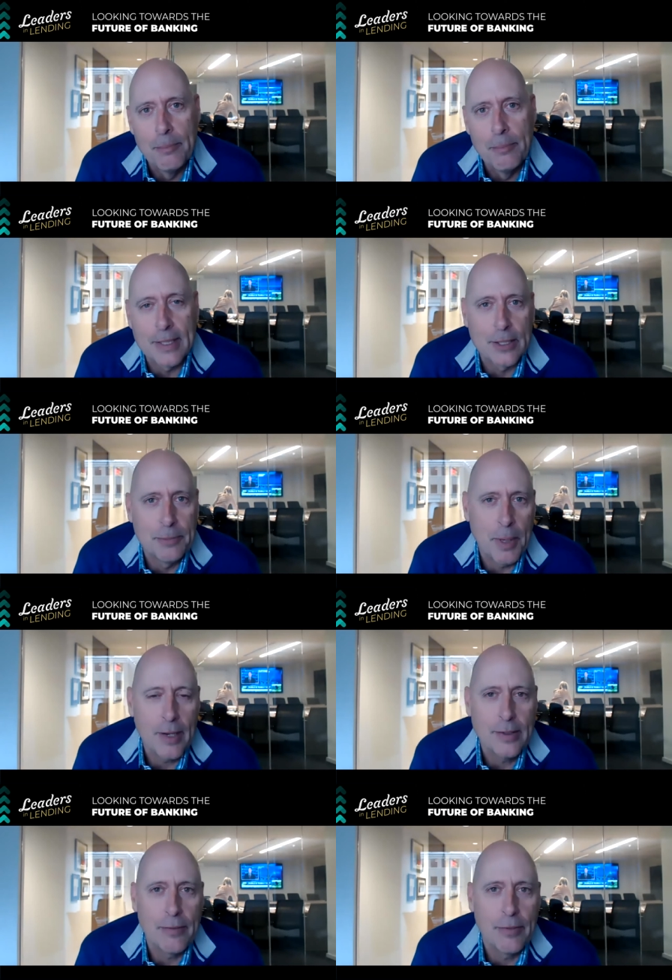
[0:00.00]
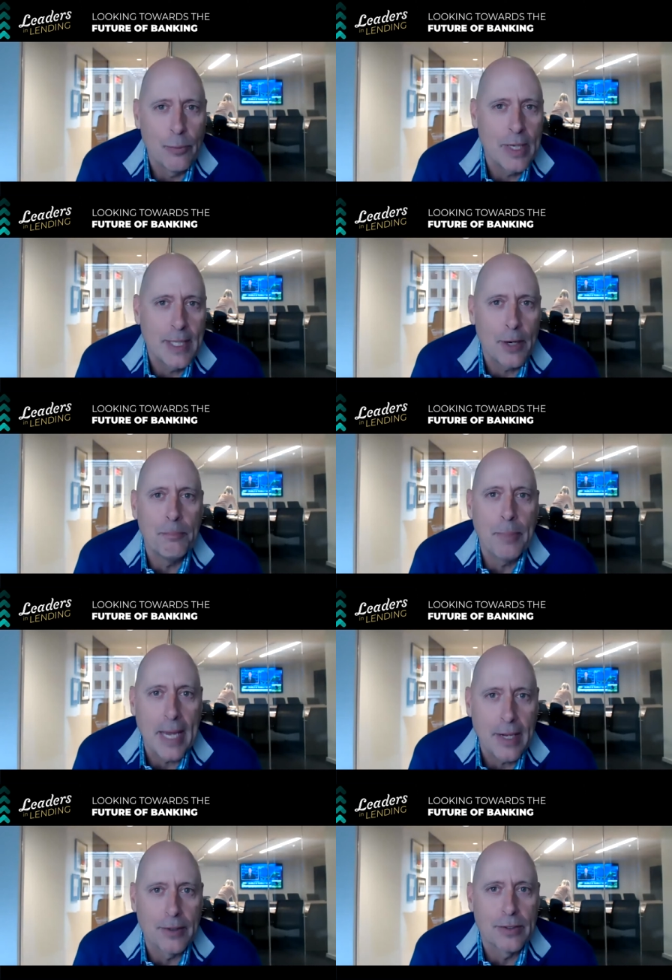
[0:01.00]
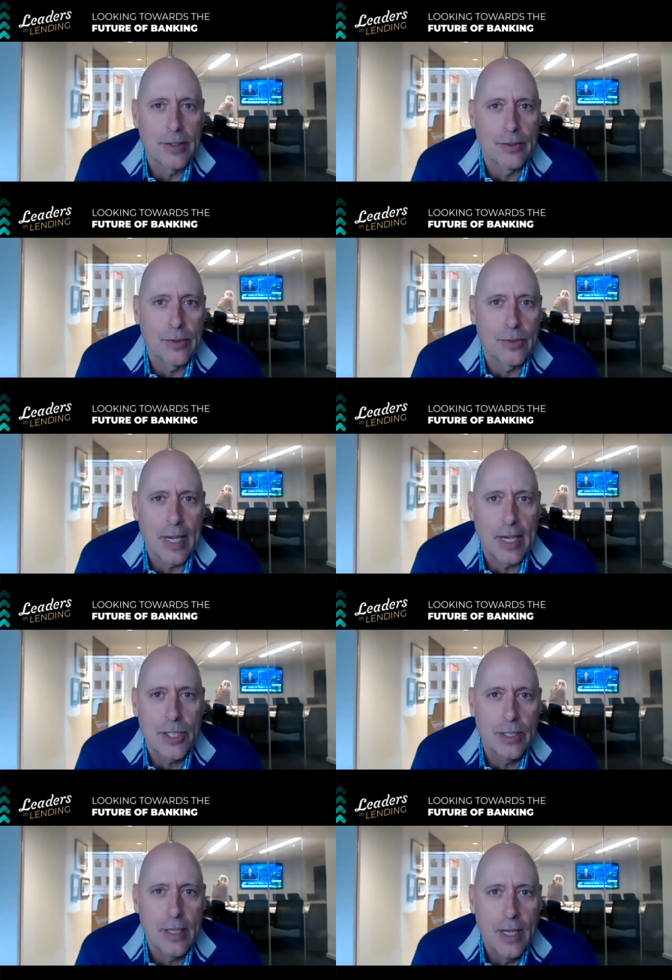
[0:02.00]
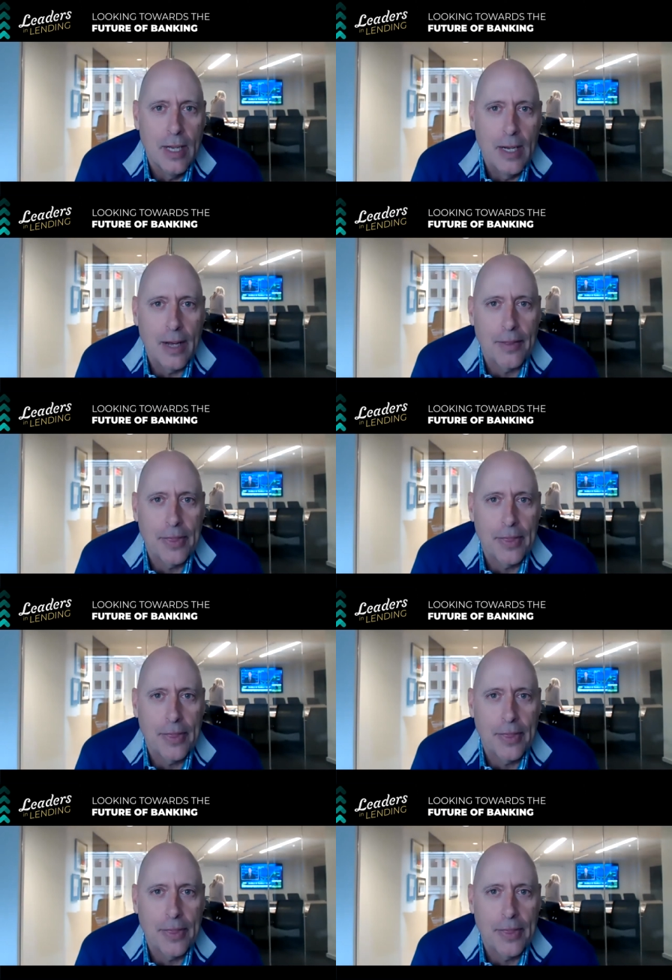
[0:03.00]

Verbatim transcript: but the experience of the Retail Bankers Association uh,